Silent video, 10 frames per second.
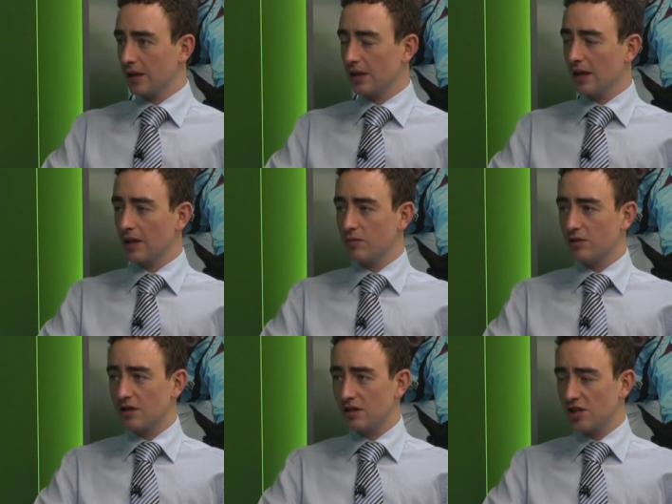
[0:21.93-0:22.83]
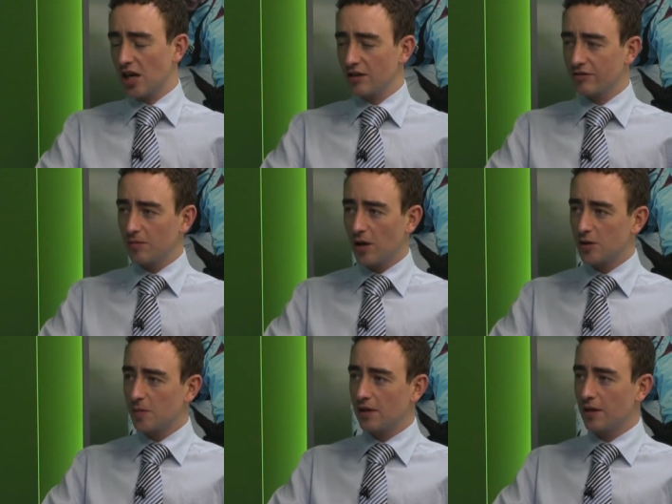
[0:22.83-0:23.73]
He was discharged from
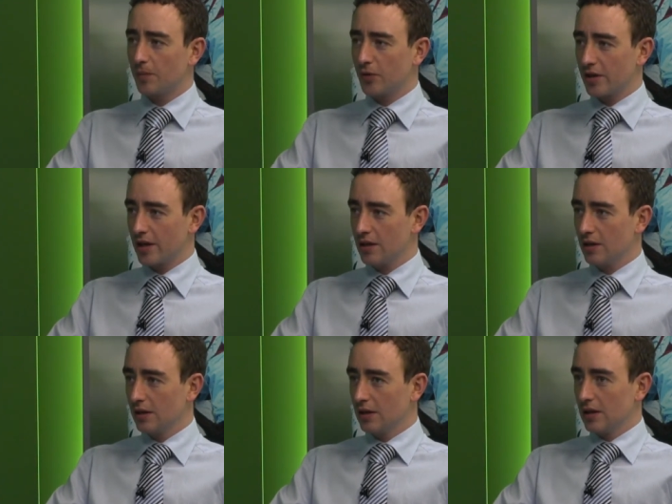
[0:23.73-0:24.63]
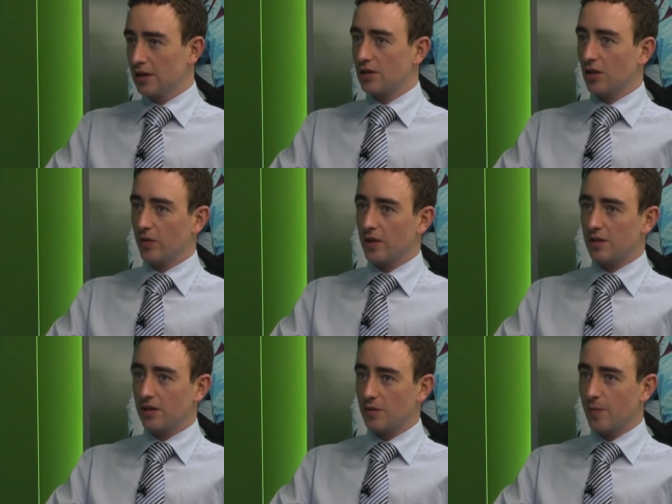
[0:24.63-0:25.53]
hospital on Monday. So
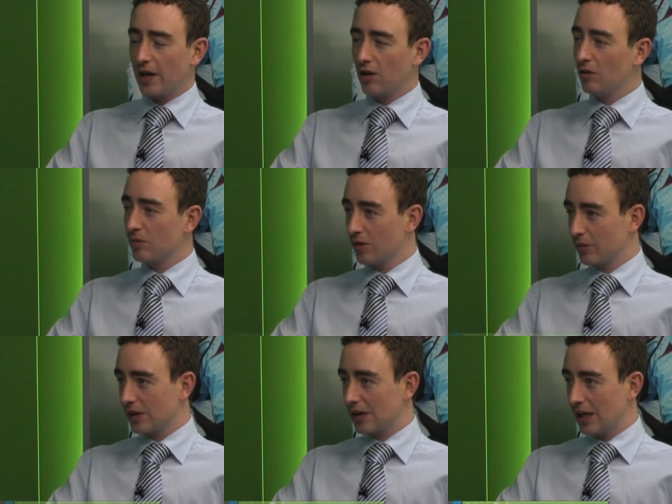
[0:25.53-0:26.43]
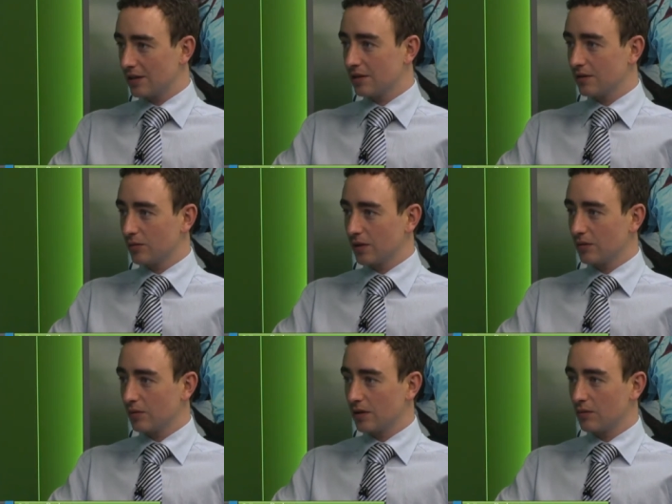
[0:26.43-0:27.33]
he's back home now, Wincanton,
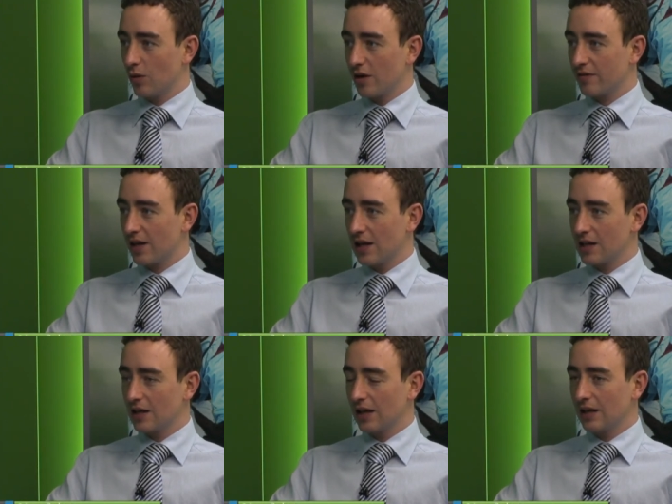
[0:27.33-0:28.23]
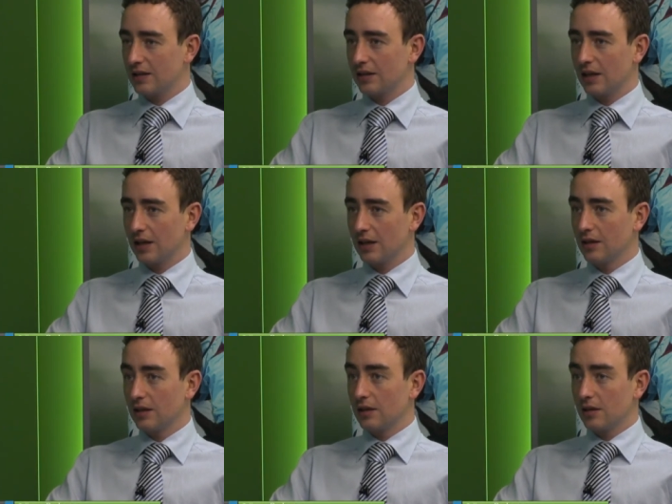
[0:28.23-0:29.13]
with wife Kelly, and
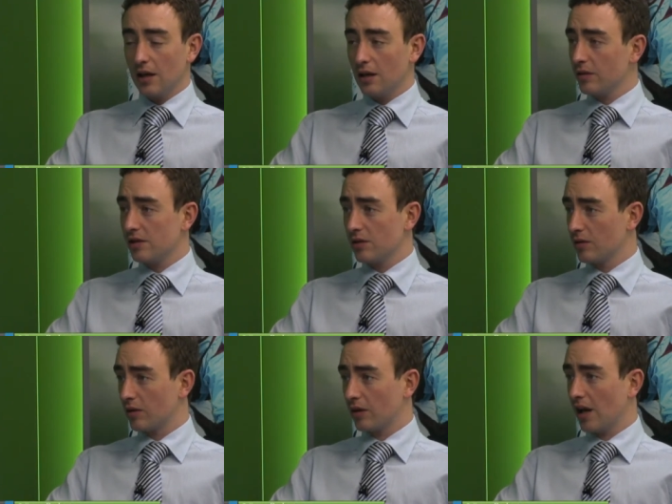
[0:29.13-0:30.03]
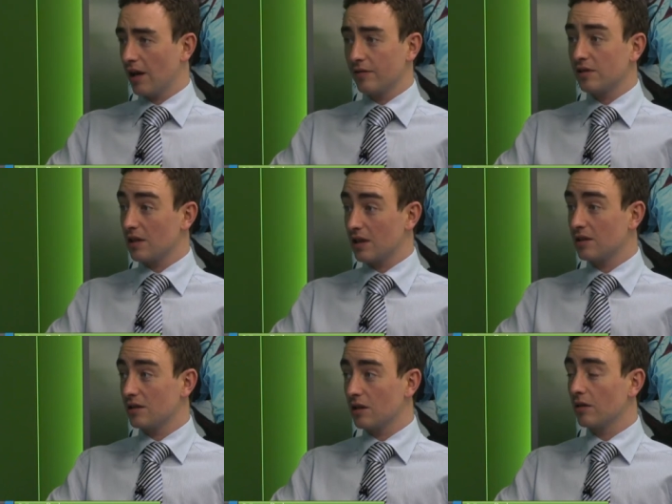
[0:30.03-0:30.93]
yeah, no, he's doing okay. Obviously,
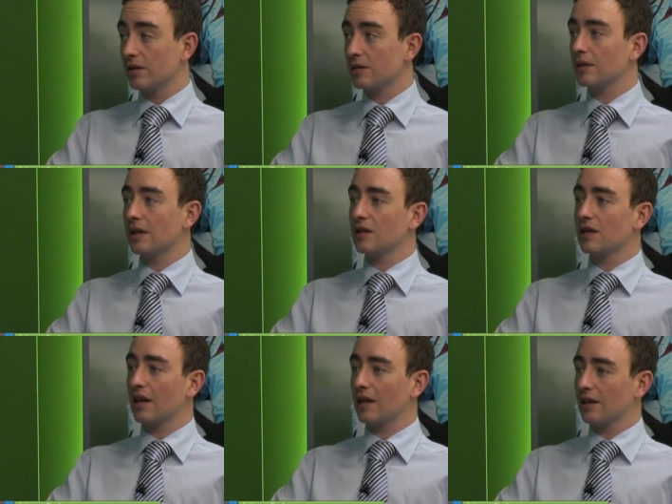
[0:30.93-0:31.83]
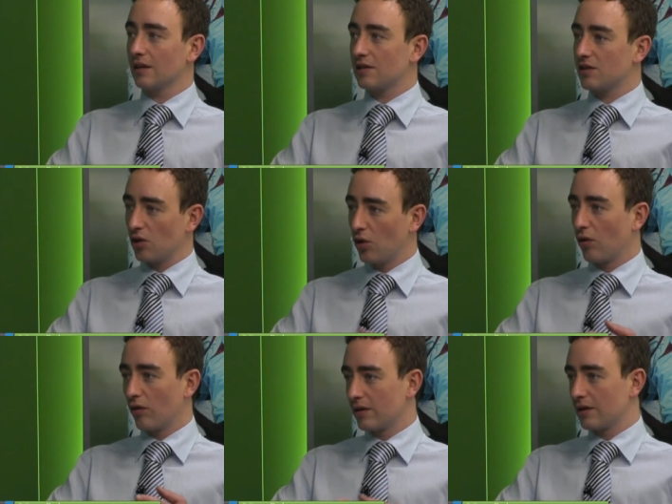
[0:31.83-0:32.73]
he's, you know, it's
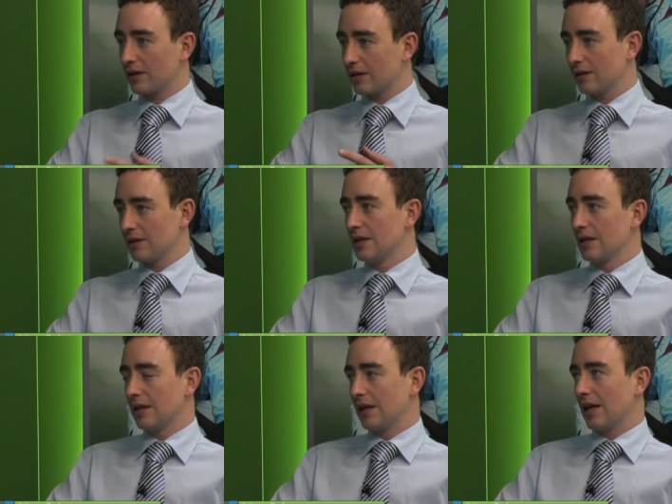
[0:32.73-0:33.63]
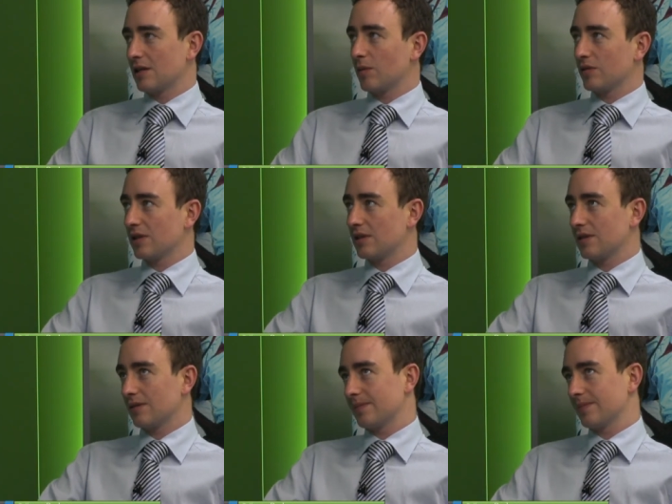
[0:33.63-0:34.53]
sore, and I suppose it's.